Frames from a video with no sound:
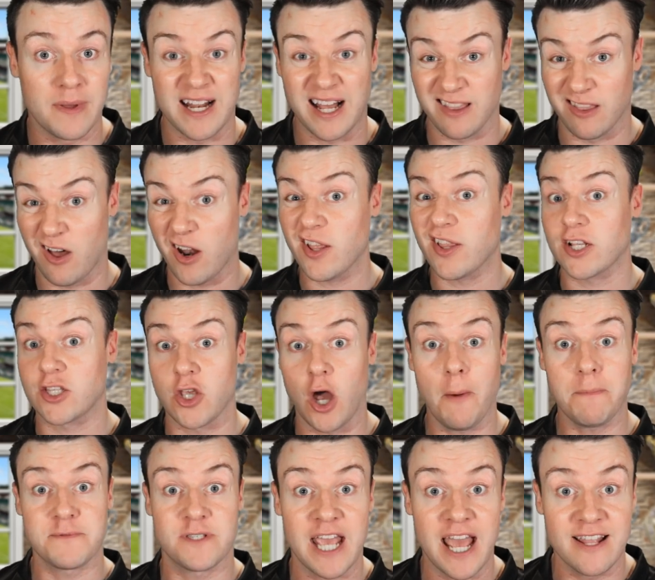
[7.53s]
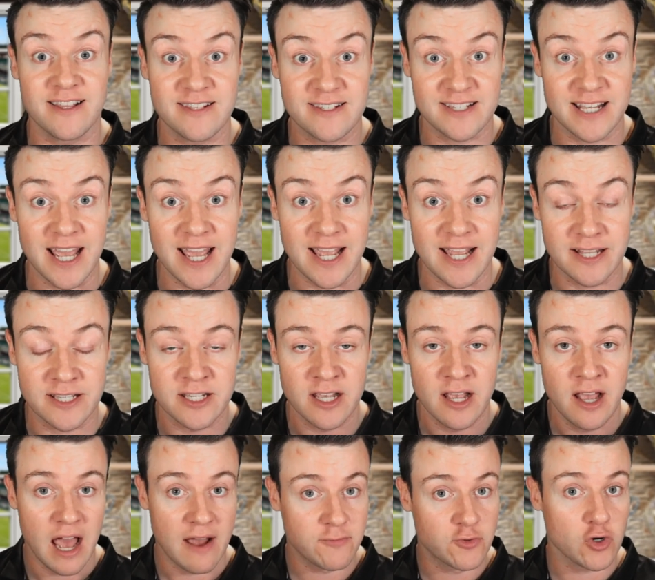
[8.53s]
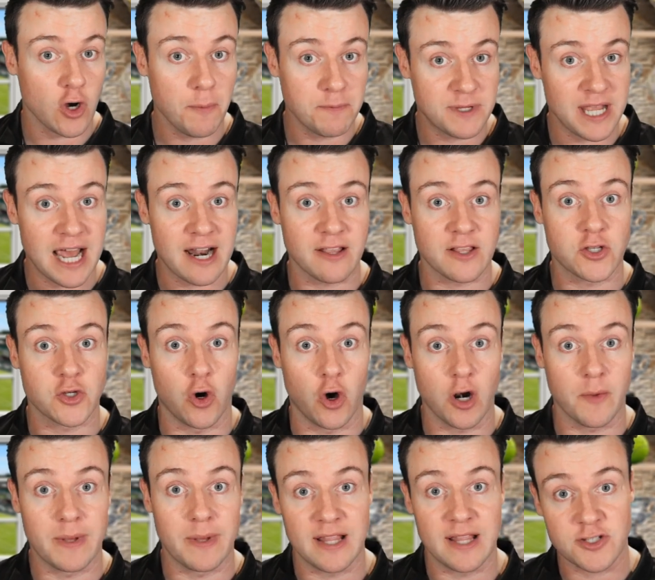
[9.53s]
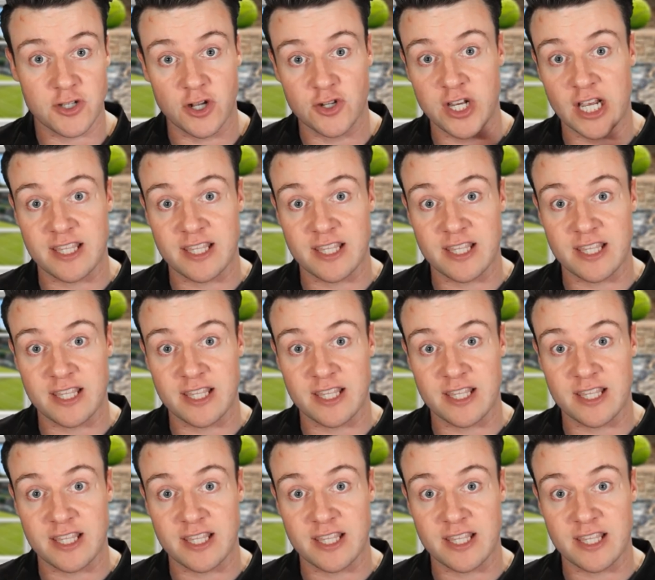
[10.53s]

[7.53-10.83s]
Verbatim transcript: lot of the top 10 seeds have dropped out of the tournament. Let's go check the